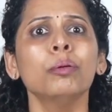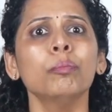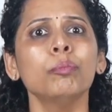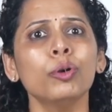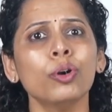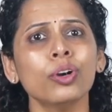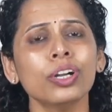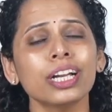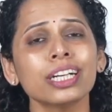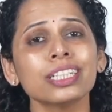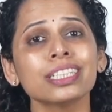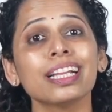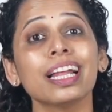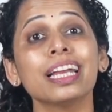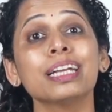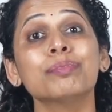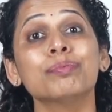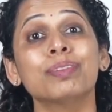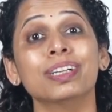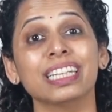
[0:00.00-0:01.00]
Products
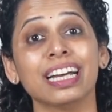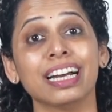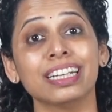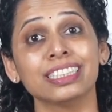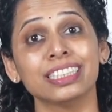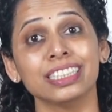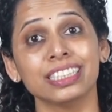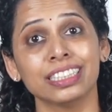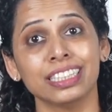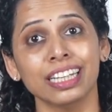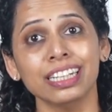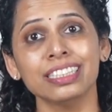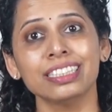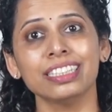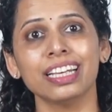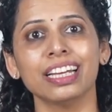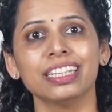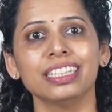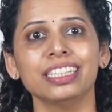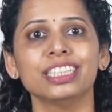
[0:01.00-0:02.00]
like Banarsi silk
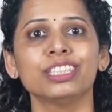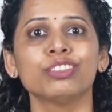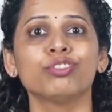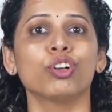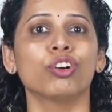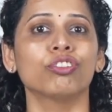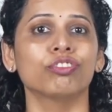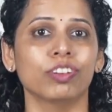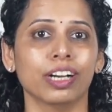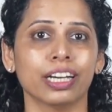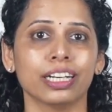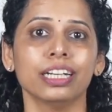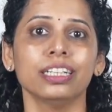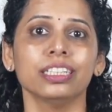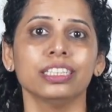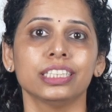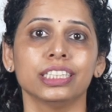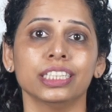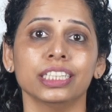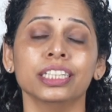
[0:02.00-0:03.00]
sarees from
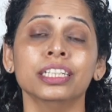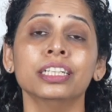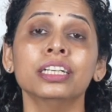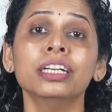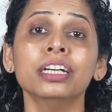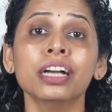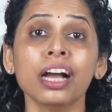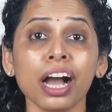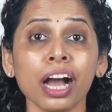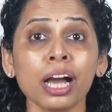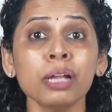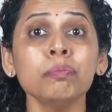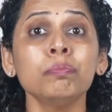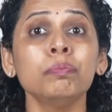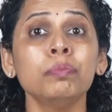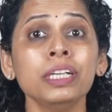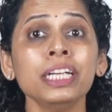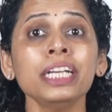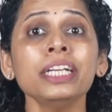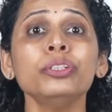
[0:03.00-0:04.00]
Varanasi are
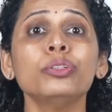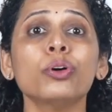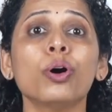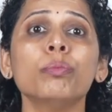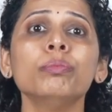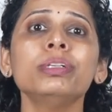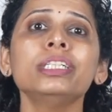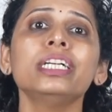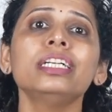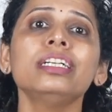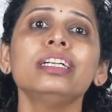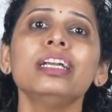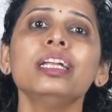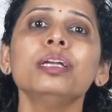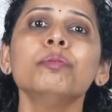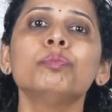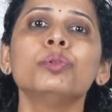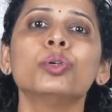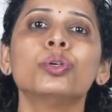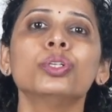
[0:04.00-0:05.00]

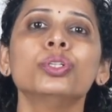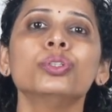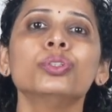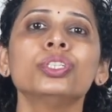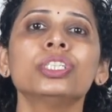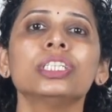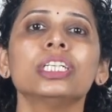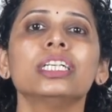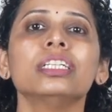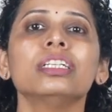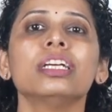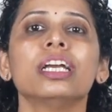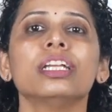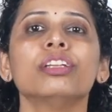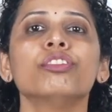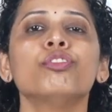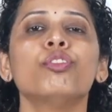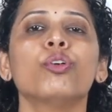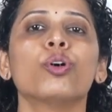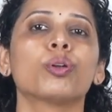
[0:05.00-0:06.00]
predominantly produced in
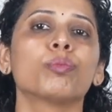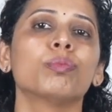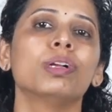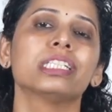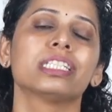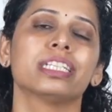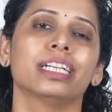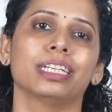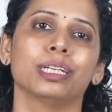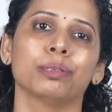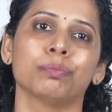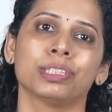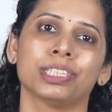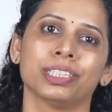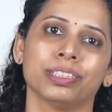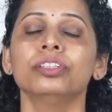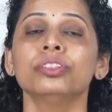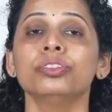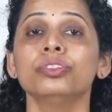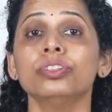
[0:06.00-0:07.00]
informal
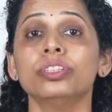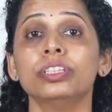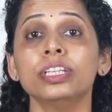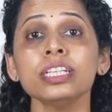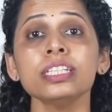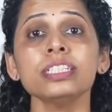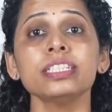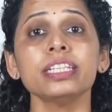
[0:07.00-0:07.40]
setups. So, this